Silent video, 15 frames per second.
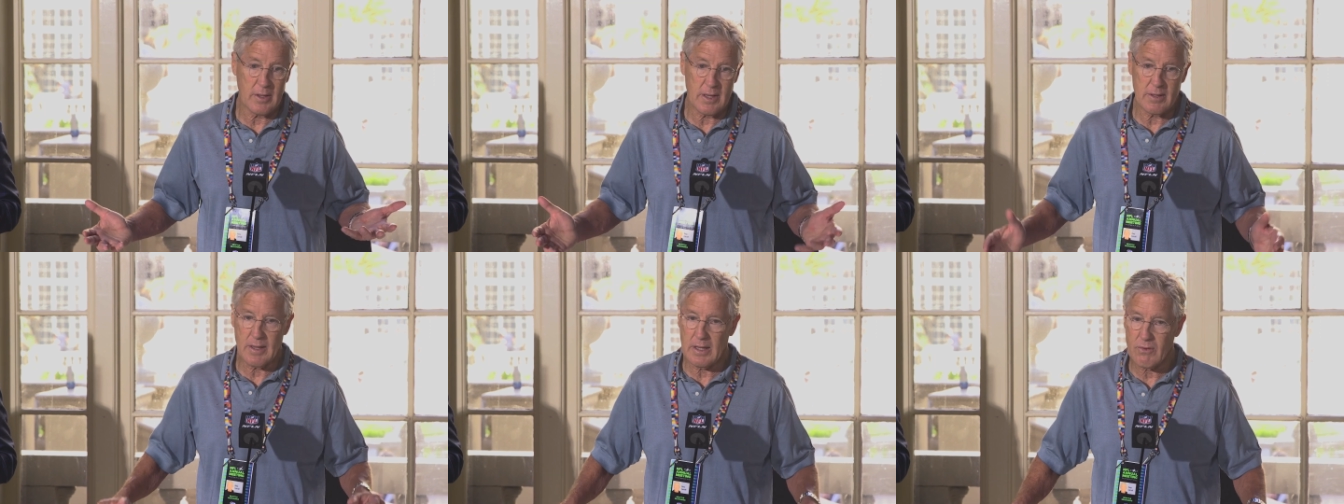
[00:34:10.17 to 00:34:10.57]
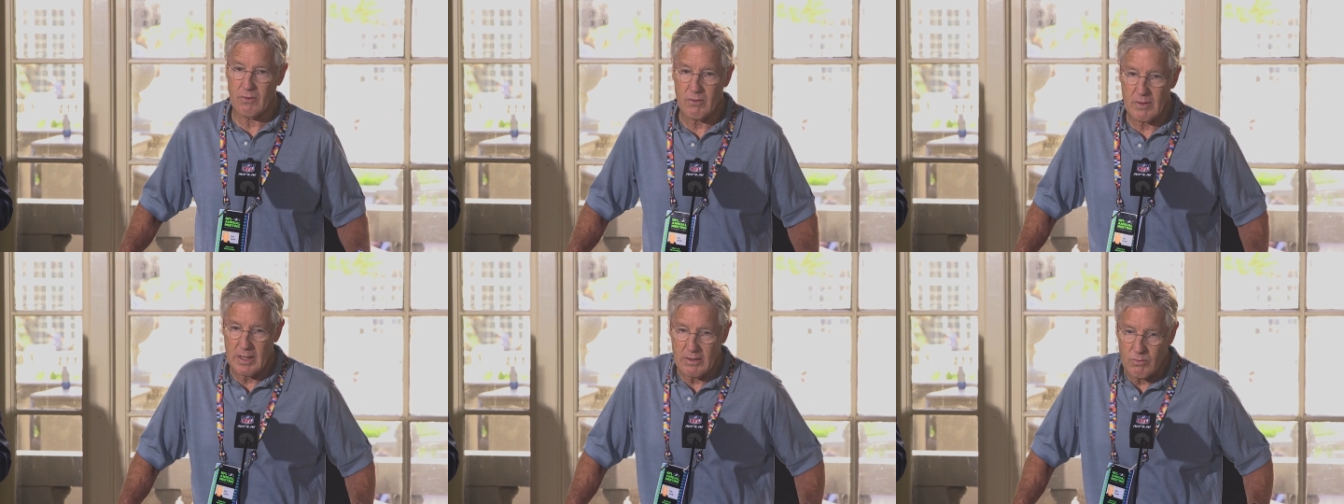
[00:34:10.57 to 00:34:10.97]
That,
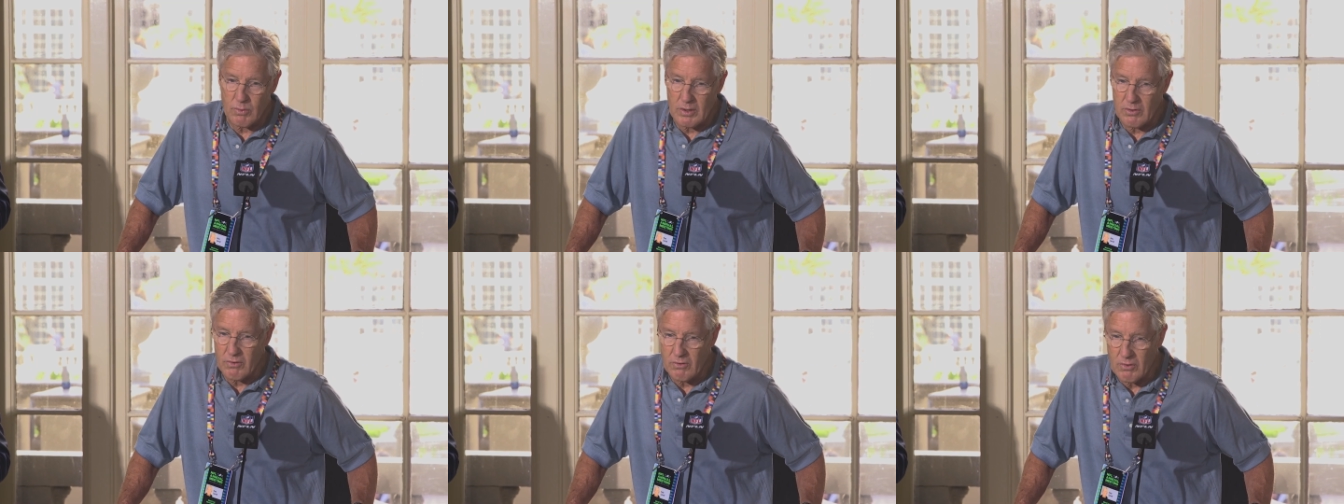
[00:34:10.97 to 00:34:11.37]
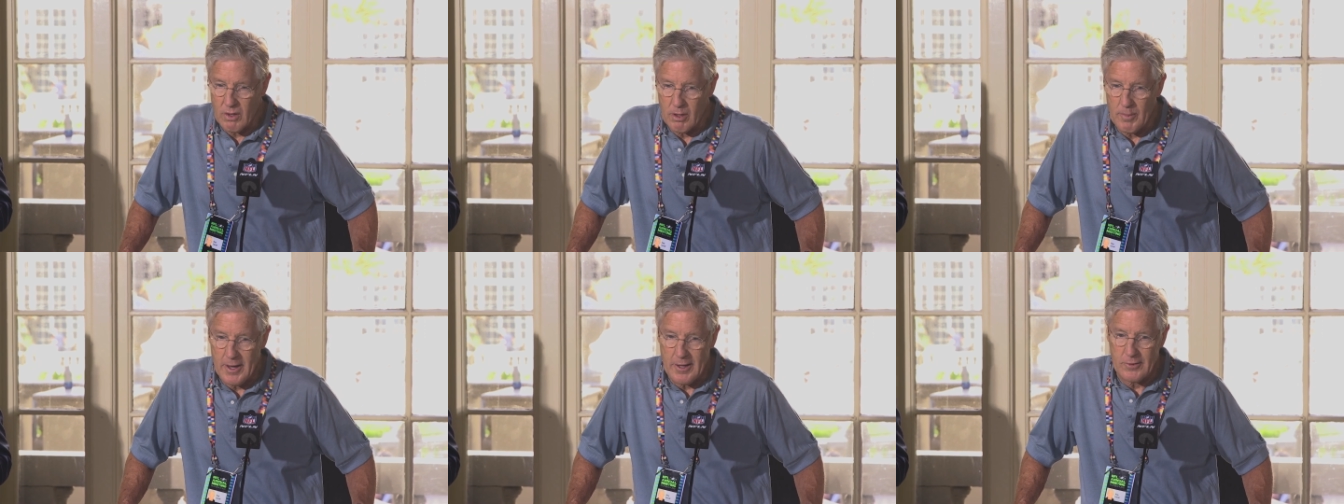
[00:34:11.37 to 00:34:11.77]
that's, that's what this is
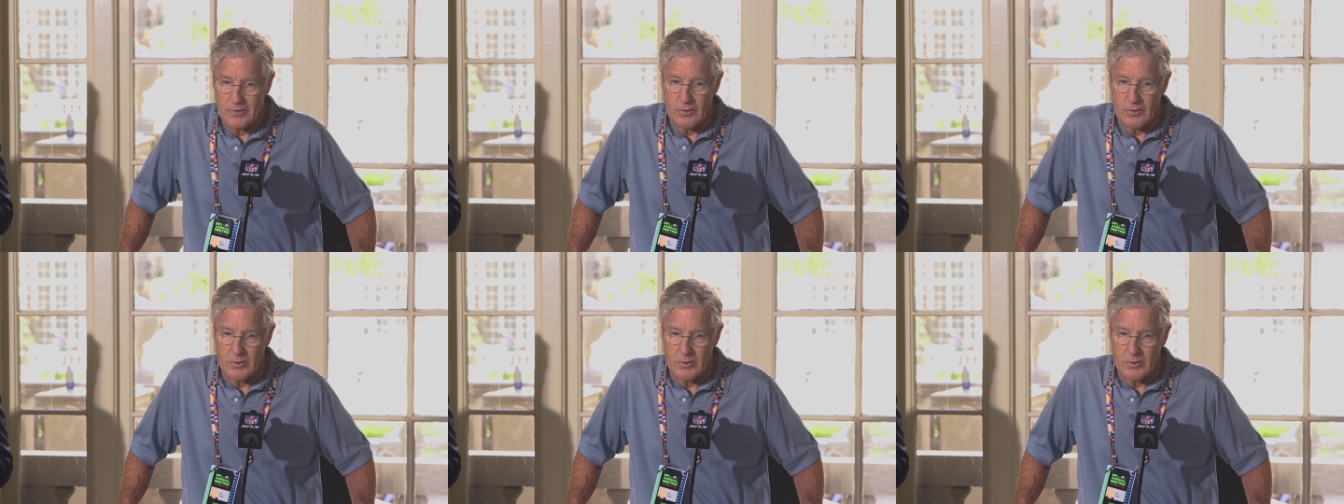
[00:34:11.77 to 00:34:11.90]
all about.